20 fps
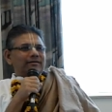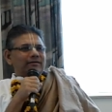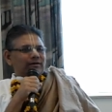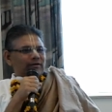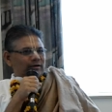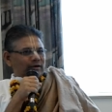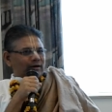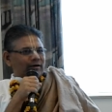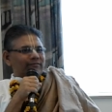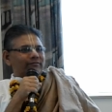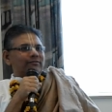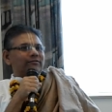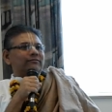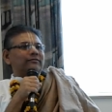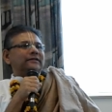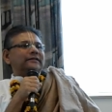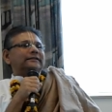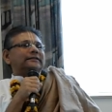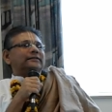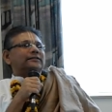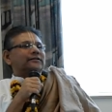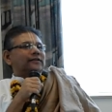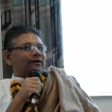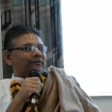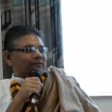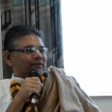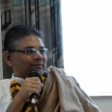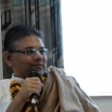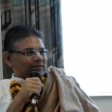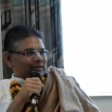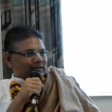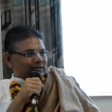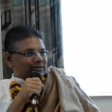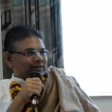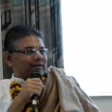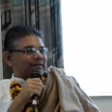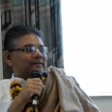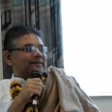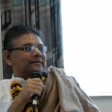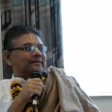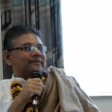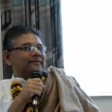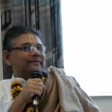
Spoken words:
a lot of the words are from Sanskrit.